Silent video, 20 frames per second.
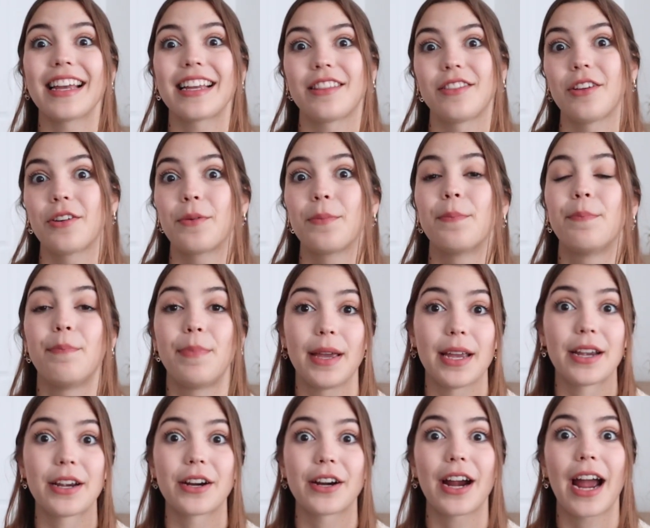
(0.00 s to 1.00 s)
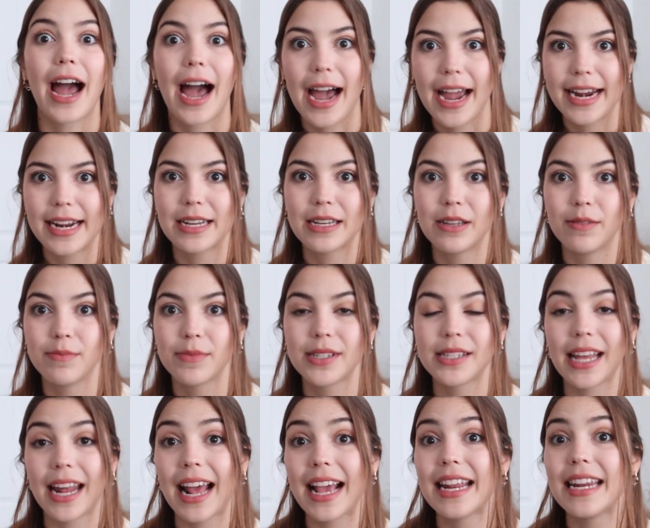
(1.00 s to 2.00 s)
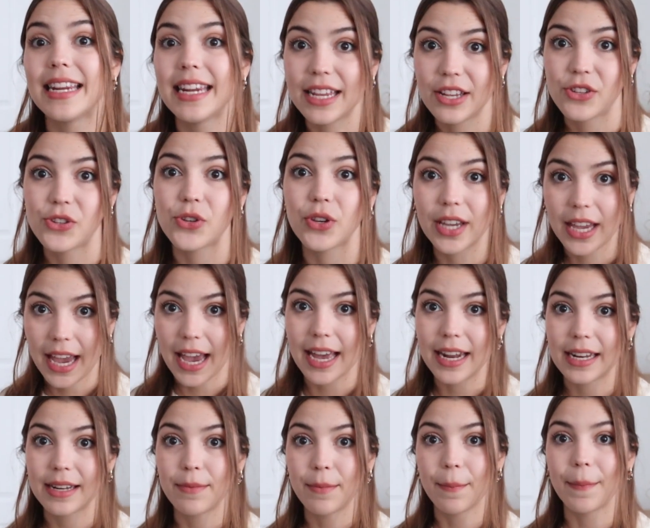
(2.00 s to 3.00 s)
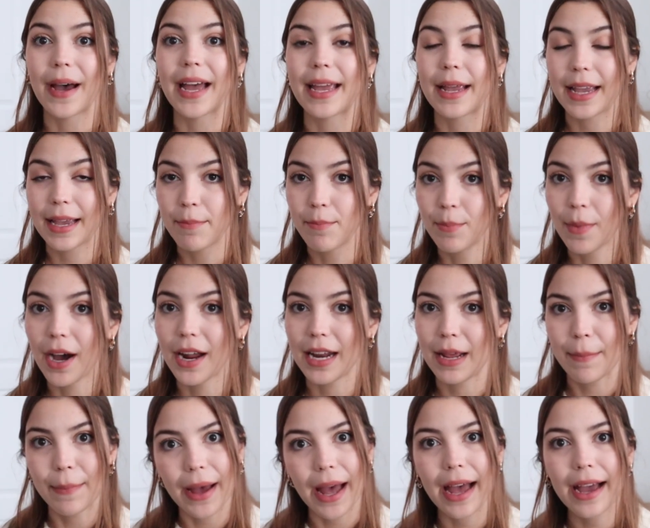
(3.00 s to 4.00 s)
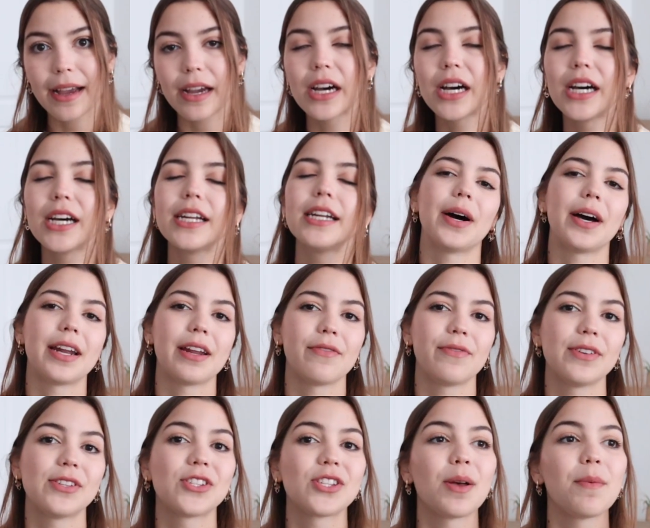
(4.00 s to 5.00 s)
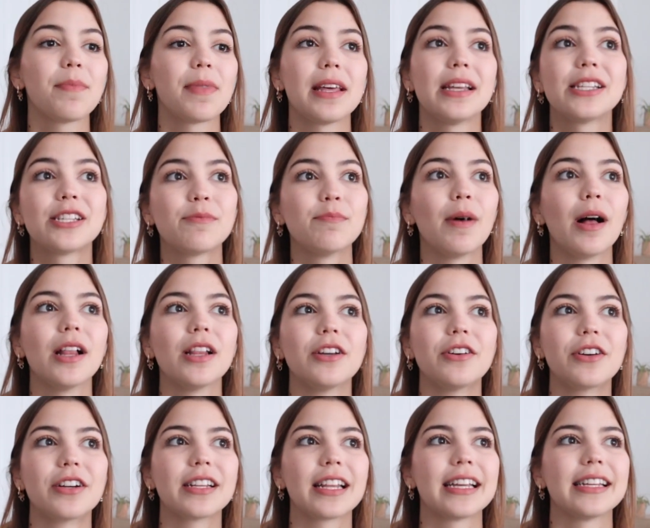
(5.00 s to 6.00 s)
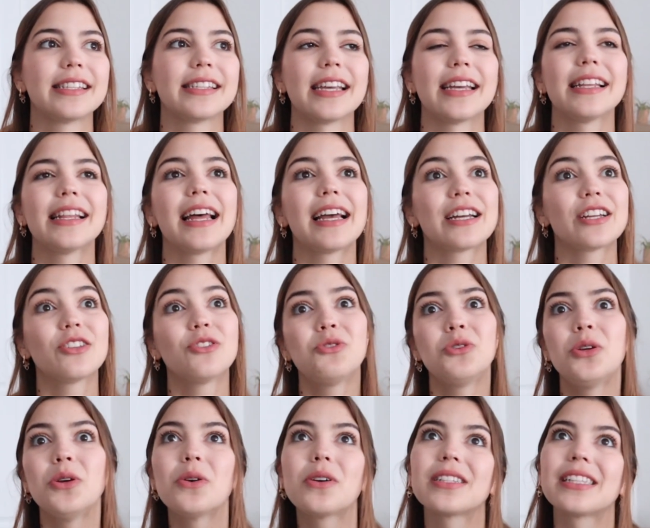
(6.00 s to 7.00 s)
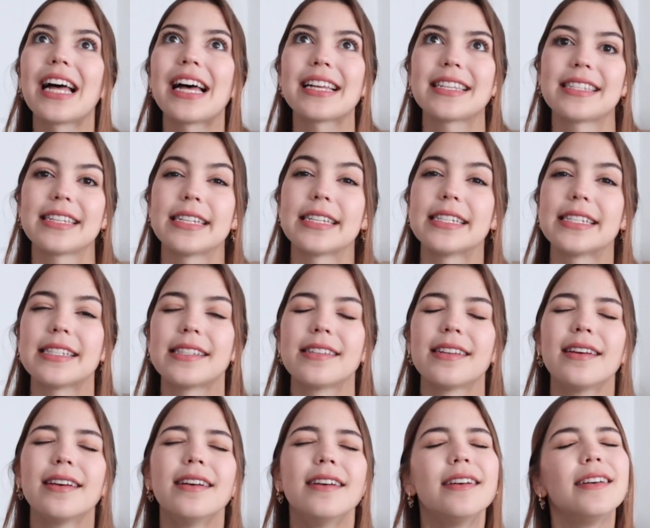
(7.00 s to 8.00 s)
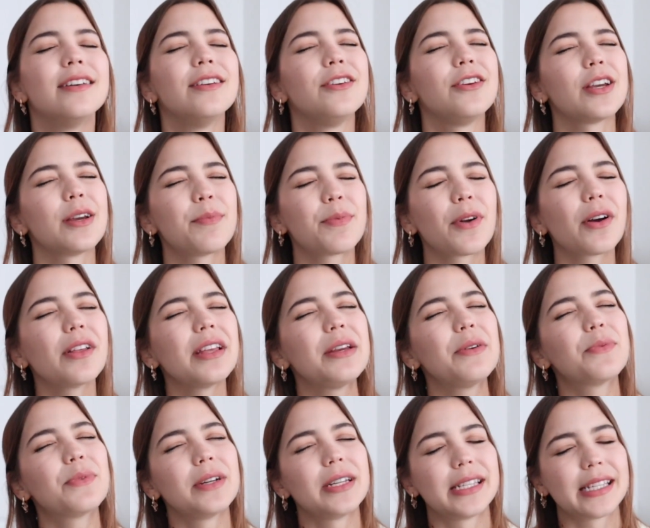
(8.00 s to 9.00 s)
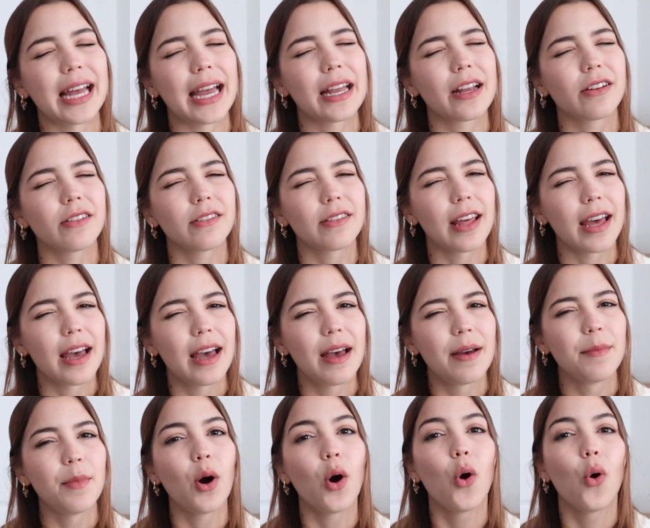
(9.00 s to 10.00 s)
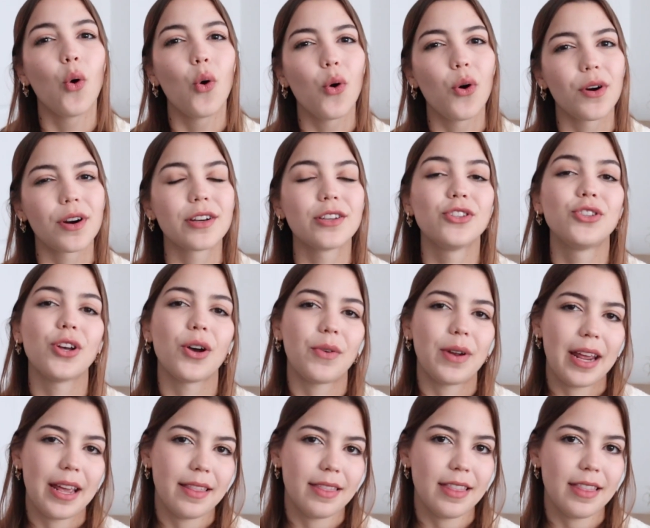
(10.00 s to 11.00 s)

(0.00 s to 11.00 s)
they're bigger items that I need to get my money back on. But if it's something smaller, let's say like 2 glasses, you can probably recycle them or donate